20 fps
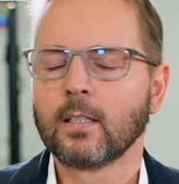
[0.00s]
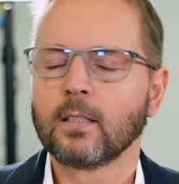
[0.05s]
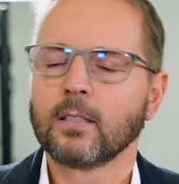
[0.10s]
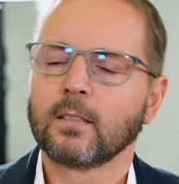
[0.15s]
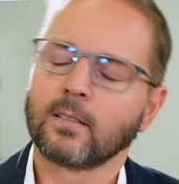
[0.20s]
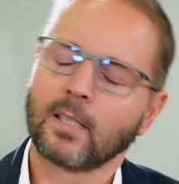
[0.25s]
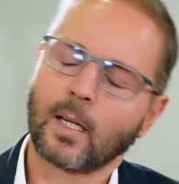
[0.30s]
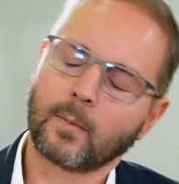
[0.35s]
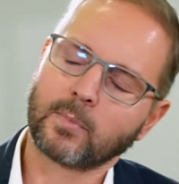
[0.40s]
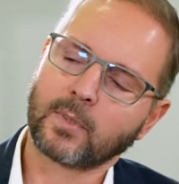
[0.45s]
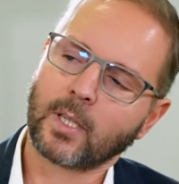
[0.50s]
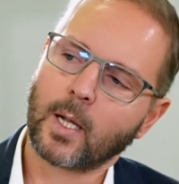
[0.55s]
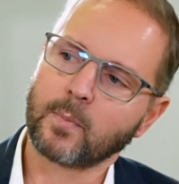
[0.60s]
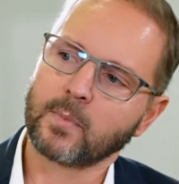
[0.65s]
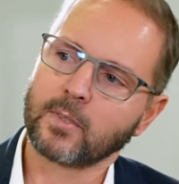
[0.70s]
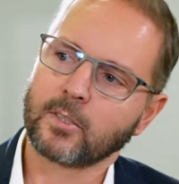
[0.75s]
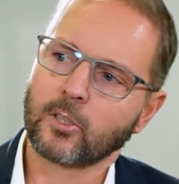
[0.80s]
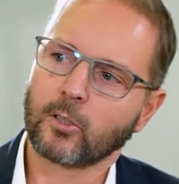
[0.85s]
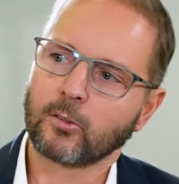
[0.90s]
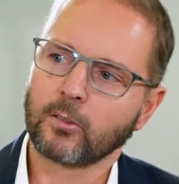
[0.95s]

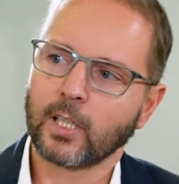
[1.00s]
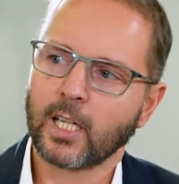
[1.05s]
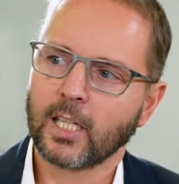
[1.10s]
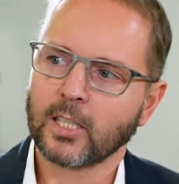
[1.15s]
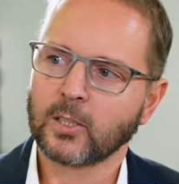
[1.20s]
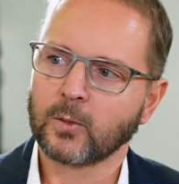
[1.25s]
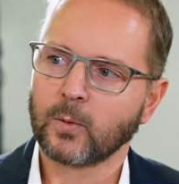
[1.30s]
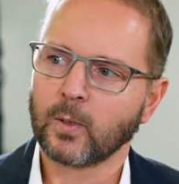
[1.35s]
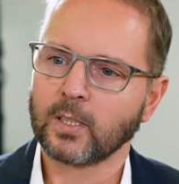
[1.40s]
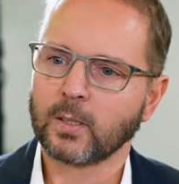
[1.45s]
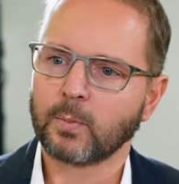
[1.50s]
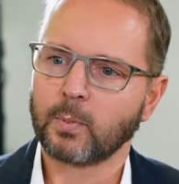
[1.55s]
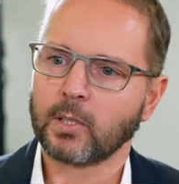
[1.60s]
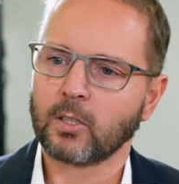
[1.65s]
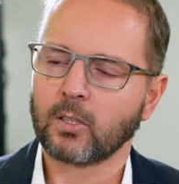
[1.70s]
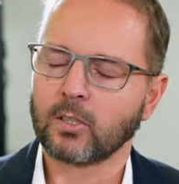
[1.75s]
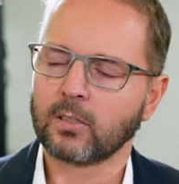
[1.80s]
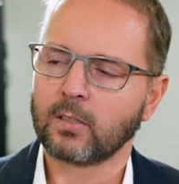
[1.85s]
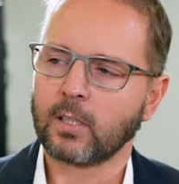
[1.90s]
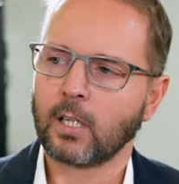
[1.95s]
Sometimes children get squints
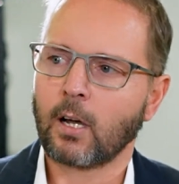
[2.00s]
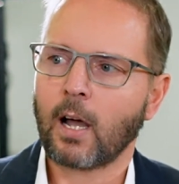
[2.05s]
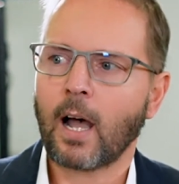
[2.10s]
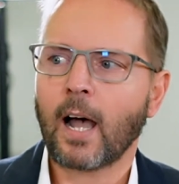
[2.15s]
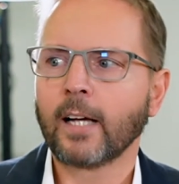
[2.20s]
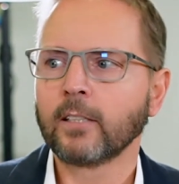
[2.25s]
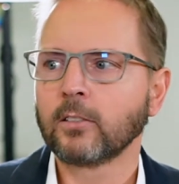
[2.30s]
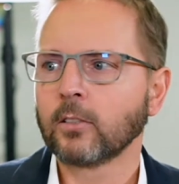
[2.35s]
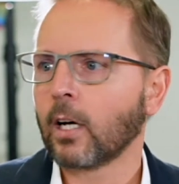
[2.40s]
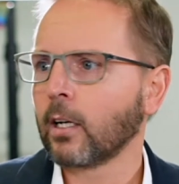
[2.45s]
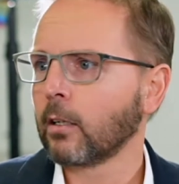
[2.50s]
because their eyes